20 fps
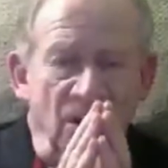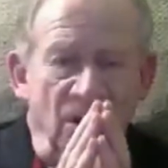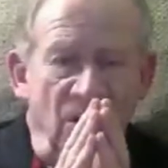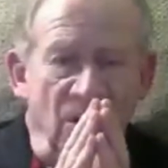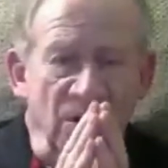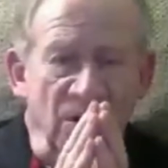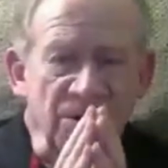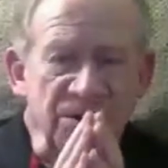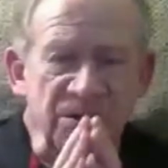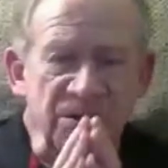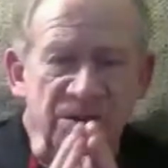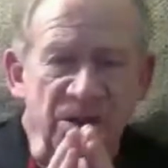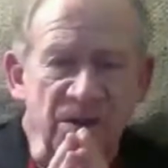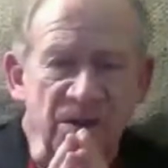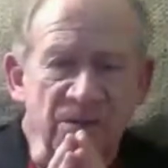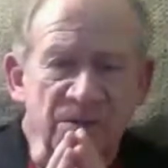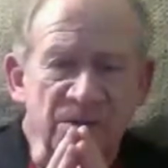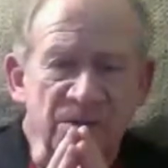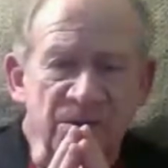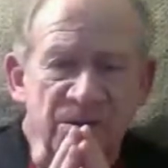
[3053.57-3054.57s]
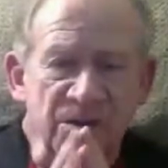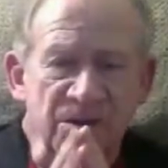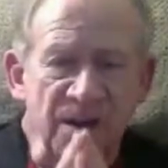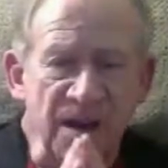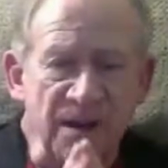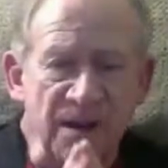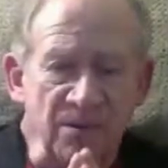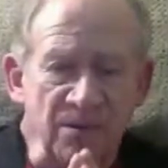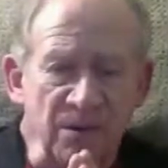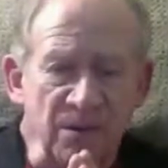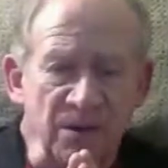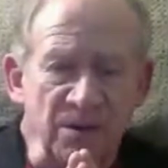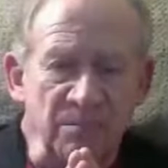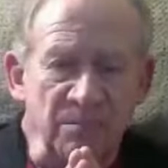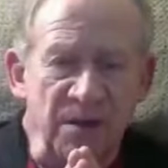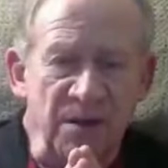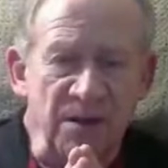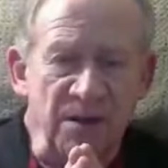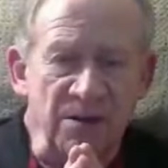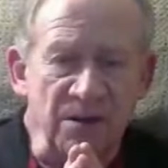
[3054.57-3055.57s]
are so sacred
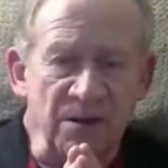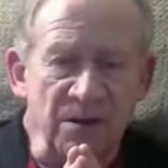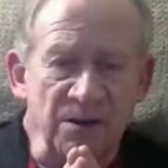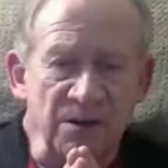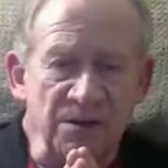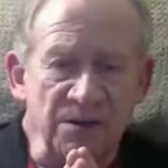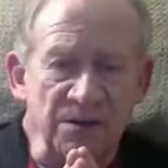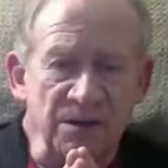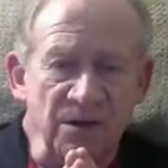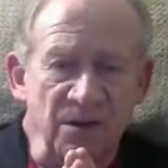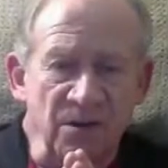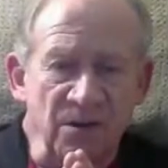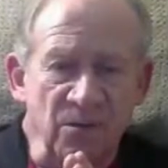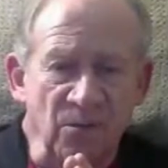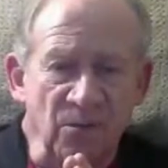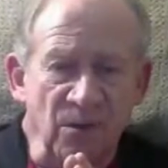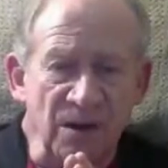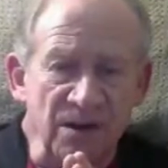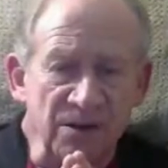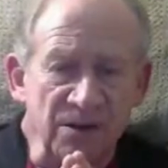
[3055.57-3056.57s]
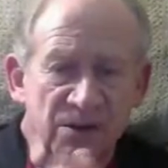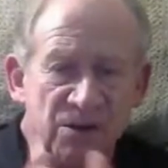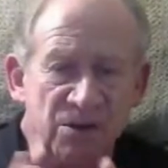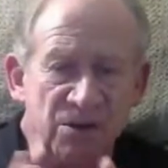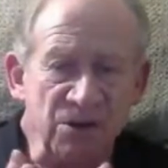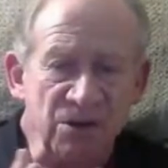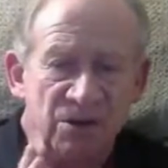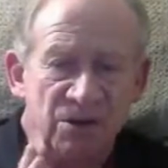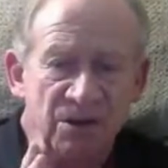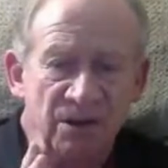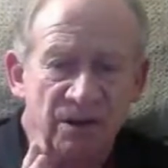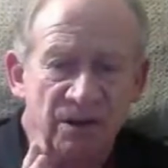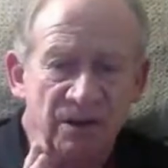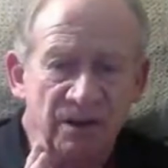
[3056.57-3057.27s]
because they're rich,